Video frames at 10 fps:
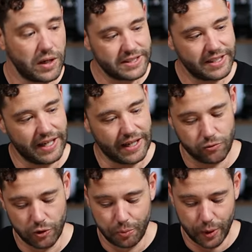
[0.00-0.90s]
Once
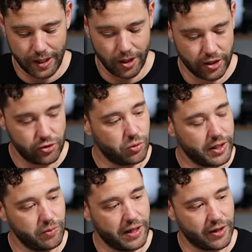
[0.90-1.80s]
again, we preloaded
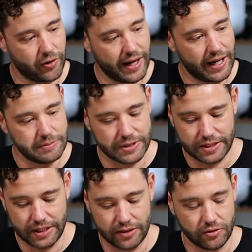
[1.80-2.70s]
21
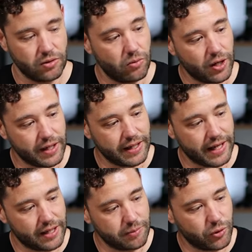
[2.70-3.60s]
grams into the Rocket
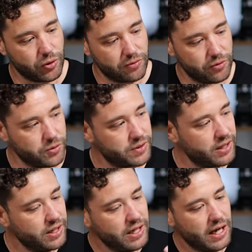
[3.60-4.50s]
naked portafilter.